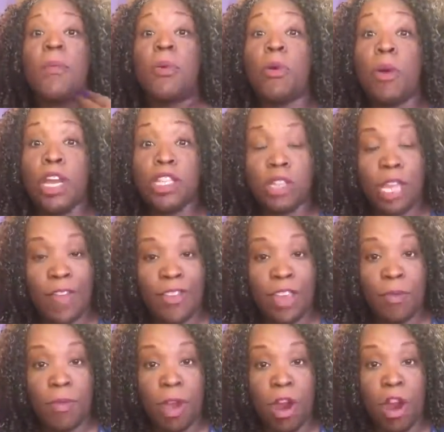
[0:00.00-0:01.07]
Boys are heavy
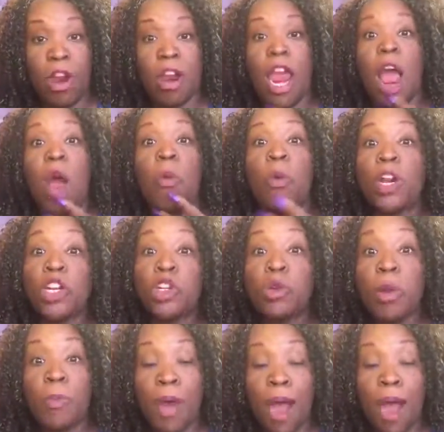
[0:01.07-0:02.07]
in my heart. I want to do a